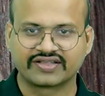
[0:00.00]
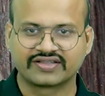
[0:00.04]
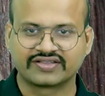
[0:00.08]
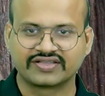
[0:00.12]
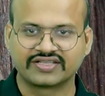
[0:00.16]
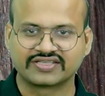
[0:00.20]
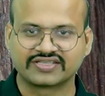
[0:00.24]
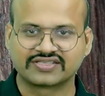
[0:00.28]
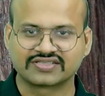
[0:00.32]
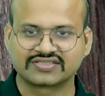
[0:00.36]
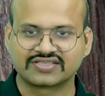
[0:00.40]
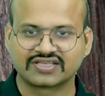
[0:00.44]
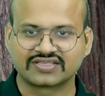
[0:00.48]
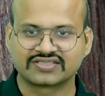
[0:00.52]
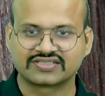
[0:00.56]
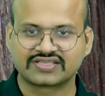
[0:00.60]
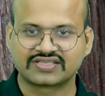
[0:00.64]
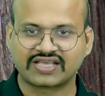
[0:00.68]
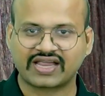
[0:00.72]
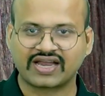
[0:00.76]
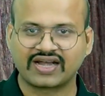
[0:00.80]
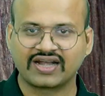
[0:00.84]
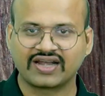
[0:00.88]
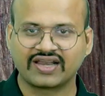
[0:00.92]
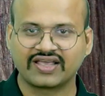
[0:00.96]
This is the
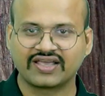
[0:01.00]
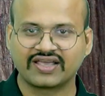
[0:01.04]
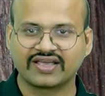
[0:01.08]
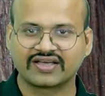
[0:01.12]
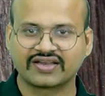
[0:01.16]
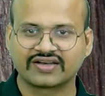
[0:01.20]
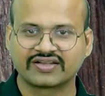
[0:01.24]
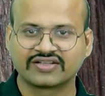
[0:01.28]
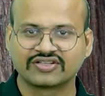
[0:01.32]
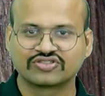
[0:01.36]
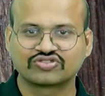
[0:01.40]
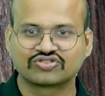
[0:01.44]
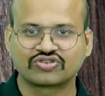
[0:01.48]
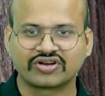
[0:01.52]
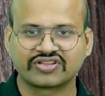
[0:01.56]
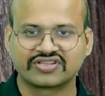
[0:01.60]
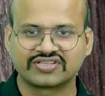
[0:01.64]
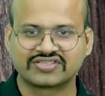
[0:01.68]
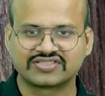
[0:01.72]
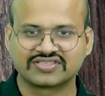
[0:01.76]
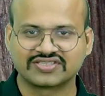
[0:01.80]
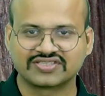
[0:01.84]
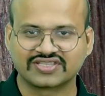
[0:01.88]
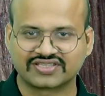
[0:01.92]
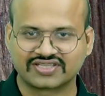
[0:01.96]
second layer, this
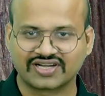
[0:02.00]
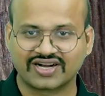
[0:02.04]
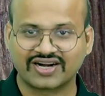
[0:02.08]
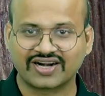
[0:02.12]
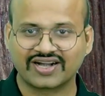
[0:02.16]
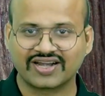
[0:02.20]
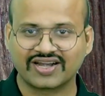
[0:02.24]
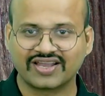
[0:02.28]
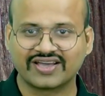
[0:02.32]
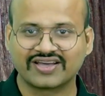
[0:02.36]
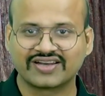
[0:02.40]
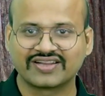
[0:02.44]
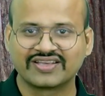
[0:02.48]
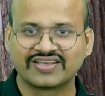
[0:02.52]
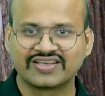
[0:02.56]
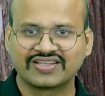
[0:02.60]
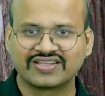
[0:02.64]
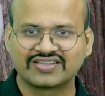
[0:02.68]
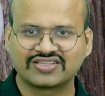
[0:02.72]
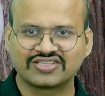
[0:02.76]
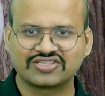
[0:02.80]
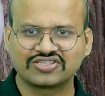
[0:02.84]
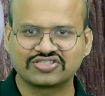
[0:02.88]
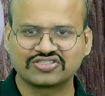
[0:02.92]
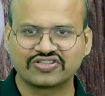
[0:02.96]
is the third layer,
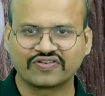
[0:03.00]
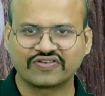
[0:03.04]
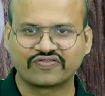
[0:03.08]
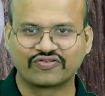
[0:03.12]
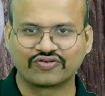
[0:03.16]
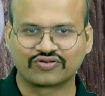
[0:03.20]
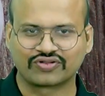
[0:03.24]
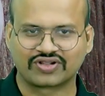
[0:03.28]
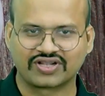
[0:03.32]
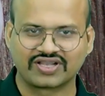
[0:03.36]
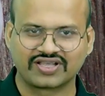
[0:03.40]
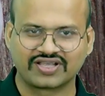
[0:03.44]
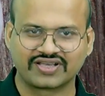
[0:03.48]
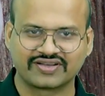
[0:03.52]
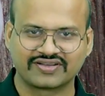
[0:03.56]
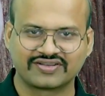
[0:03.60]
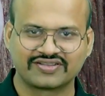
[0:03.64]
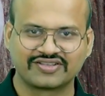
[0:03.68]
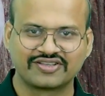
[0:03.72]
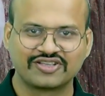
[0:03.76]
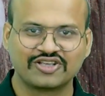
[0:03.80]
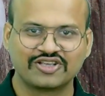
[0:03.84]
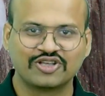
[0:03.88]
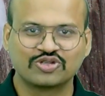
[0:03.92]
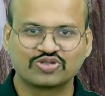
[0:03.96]
this is the fourth layer.
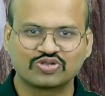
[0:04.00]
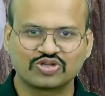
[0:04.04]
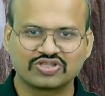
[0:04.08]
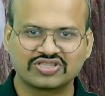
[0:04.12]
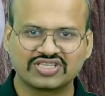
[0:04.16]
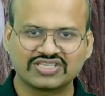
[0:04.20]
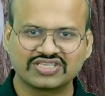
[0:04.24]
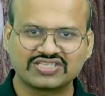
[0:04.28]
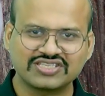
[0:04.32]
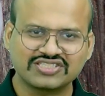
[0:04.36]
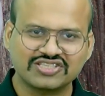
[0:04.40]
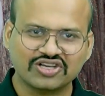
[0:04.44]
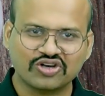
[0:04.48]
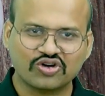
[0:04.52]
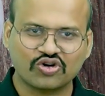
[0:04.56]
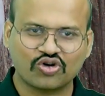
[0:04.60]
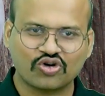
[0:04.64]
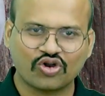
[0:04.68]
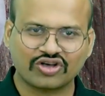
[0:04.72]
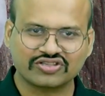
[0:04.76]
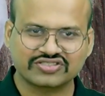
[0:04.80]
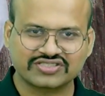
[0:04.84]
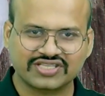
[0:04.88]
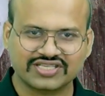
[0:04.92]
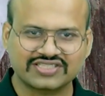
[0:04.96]
So this is the
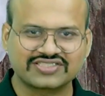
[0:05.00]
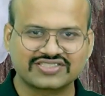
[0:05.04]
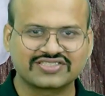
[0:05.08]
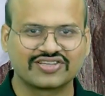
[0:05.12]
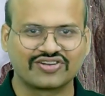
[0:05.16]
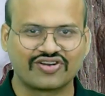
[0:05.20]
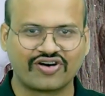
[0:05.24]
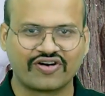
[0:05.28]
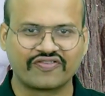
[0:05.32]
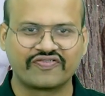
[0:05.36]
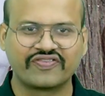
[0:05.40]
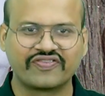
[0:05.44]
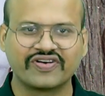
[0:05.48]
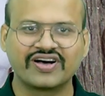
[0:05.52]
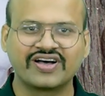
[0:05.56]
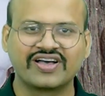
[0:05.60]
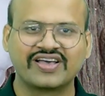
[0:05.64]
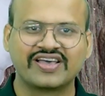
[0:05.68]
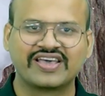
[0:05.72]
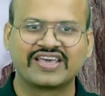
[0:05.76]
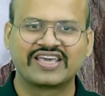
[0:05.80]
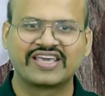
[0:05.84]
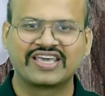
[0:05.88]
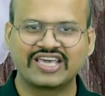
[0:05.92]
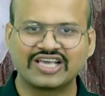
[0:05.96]
cross section of a
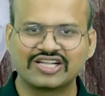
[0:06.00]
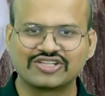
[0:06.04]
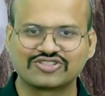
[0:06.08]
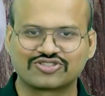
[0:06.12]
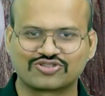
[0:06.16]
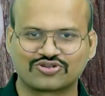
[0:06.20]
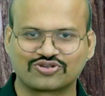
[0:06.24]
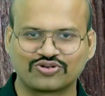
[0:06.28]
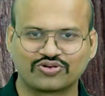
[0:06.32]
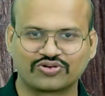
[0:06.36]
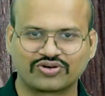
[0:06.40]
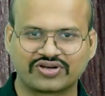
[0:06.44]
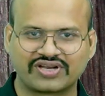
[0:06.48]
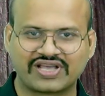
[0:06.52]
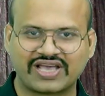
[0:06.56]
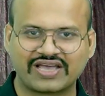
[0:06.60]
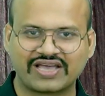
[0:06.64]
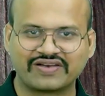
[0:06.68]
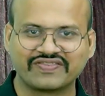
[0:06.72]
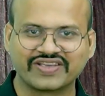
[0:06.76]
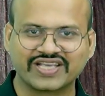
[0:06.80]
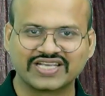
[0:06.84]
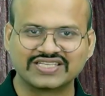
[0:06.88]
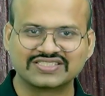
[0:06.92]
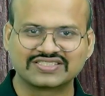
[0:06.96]
hailstone, and we
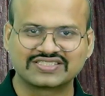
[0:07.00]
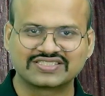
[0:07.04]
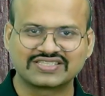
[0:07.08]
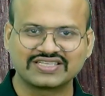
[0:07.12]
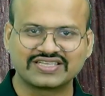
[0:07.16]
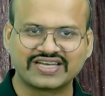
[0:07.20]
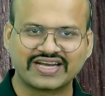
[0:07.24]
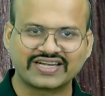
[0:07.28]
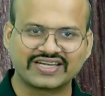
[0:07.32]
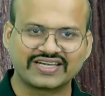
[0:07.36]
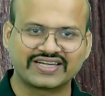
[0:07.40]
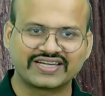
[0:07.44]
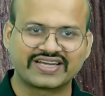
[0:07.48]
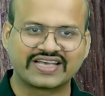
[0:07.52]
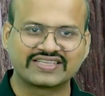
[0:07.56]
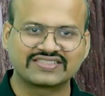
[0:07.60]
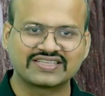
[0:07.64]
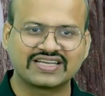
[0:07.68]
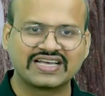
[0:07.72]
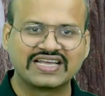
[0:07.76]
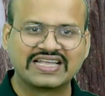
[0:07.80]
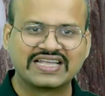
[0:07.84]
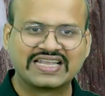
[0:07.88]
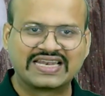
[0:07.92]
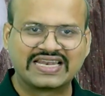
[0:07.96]
can see that it has
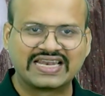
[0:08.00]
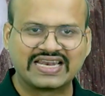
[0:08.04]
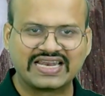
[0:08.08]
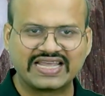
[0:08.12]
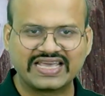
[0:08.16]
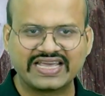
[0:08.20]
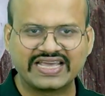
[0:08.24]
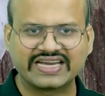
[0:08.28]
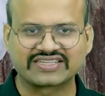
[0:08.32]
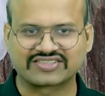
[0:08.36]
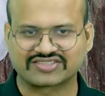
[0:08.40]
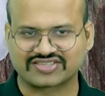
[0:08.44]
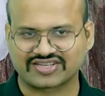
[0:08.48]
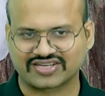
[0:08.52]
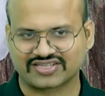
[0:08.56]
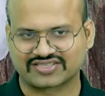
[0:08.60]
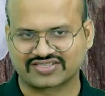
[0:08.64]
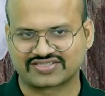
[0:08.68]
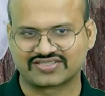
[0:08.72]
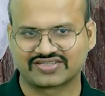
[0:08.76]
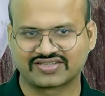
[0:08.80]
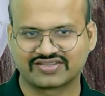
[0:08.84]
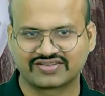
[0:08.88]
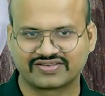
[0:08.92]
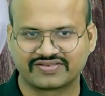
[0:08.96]
a layered
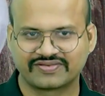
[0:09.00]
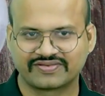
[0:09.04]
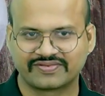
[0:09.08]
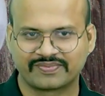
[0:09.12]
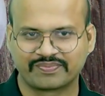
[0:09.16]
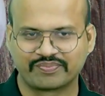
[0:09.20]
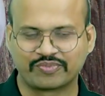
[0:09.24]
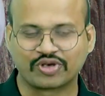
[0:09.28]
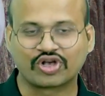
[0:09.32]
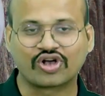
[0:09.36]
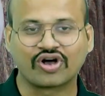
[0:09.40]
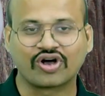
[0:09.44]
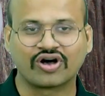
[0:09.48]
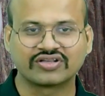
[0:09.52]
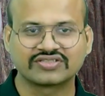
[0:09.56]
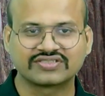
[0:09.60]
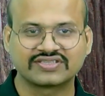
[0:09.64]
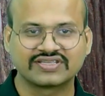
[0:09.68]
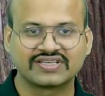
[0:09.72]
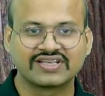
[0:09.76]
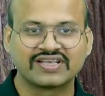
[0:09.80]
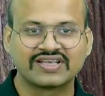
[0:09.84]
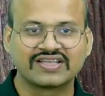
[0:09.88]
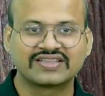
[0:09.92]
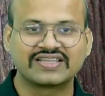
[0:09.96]
structure because
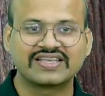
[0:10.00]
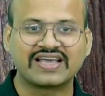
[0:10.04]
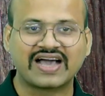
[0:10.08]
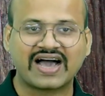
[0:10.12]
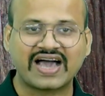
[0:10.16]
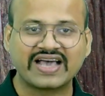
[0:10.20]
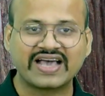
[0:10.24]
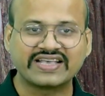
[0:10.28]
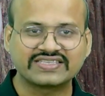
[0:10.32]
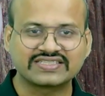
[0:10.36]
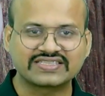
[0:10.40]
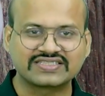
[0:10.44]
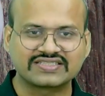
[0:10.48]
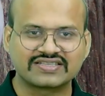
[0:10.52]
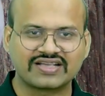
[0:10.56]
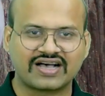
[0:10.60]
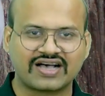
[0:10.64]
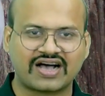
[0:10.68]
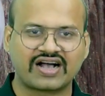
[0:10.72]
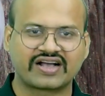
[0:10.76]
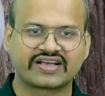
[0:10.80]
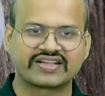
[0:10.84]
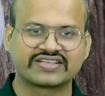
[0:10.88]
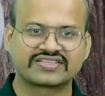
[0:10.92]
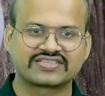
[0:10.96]
the ice
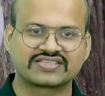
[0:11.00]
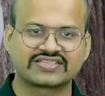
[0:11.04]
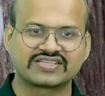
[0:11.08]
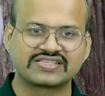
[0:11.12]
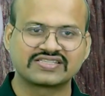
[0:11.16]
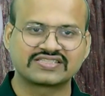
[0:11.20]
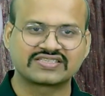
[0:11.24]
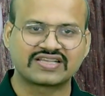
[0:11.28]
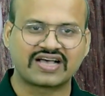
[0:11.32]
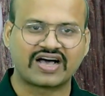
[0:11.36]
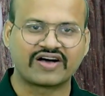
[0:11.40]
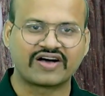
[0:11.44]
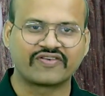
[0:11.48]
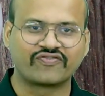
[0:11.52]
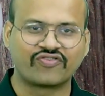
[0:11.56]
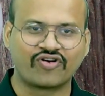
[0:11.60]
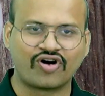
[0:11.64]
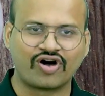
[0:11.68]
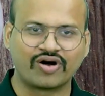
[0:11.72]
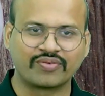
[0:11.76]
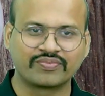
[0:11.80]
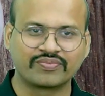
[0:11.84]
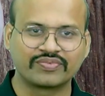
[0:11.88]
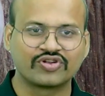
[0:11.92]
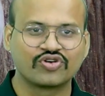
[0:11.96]
crystals are
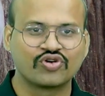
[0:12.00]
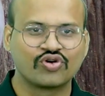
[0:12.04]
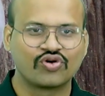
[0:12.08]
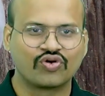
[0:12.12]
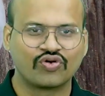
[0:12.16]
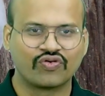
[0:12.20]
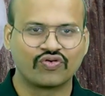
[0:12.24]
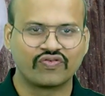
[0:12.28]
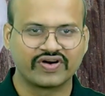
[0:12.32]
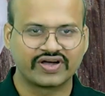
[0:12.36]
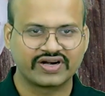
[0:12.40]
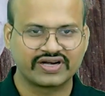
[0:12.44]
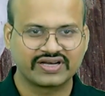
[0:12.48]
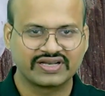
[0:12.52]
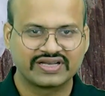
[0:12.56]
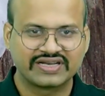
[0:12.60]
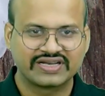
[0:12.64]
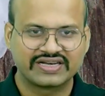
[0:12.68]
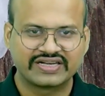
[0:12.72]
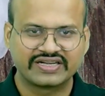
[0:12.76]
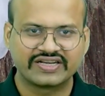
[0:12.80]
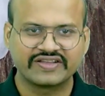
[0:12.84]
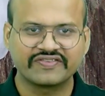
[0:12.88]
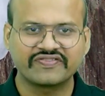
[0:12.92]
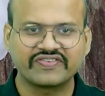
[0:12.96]
formed over
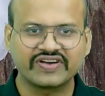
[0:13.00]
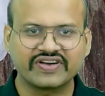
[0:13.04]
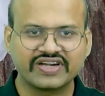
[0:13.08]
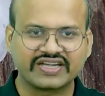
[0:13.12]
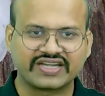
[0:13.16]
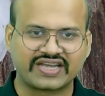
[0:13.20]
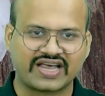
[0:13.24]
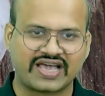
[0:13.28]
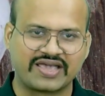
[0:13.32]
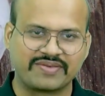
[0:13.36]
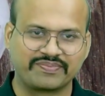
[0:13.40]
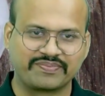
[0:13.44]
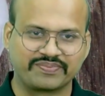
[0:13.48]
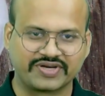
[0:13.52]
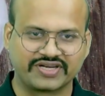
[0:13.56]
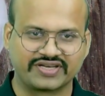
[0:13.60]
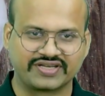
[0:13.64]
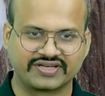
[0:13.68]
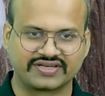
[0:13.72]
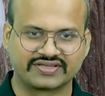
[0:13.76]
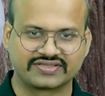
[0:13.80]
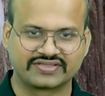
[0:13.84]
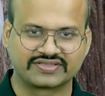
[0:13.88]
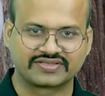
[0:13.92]
different time periods.